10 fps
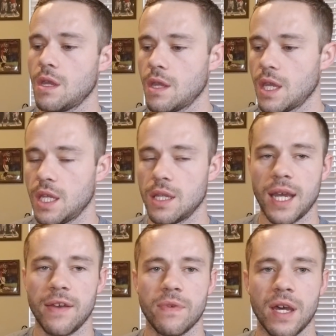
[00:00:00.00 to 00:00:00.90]
and
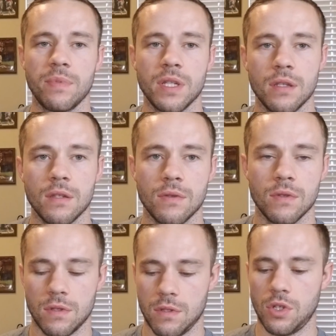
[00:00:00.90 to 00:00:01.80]
I've been
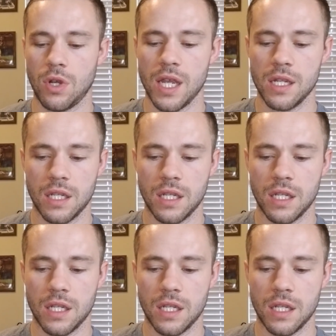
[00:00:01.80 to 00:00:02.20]
trying